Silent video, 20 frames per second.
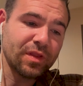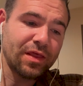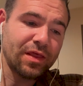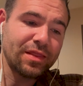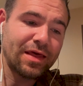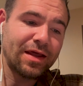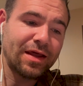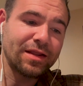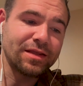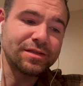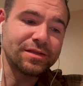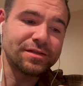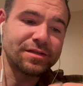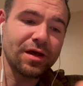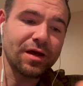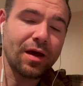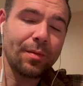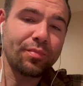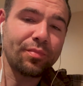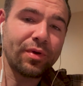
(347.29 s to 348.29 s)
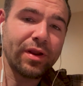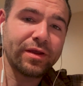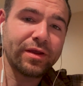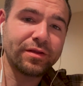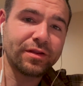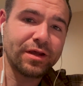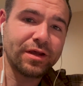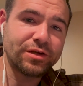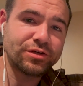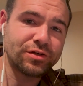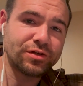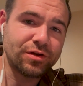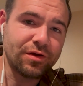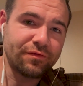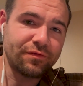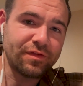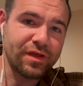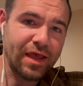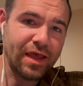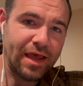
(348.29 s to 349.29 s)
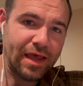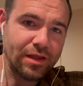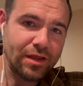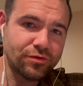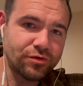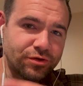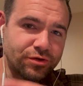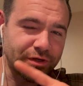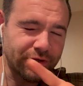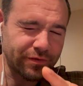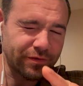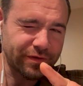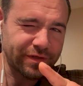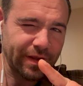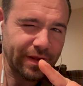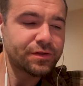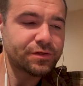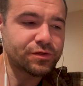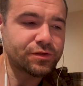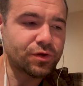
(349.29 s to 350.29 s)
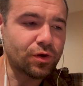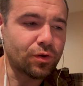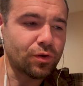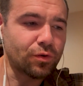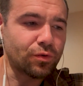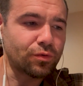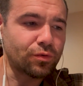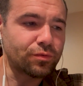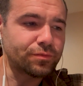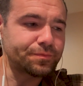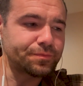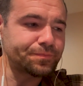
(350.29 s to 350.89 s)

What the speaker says: and that is upregulation of the androgen receptor. So